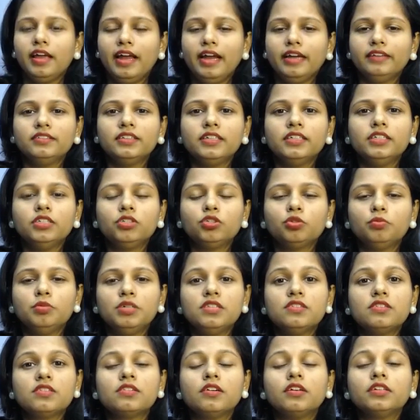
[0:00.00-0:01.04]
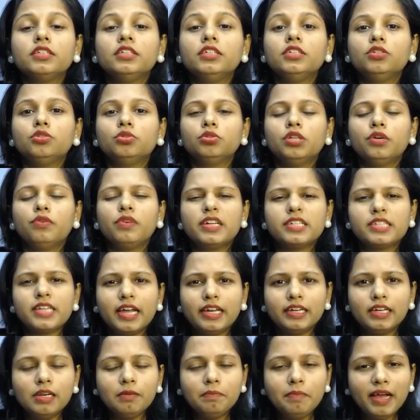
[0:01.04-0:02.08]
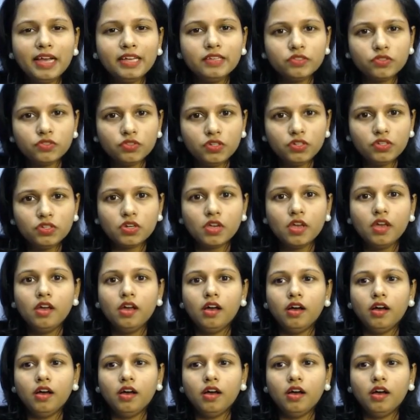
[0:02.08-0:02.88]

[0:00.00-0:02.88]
and they need to be inserted into the vaginal passage.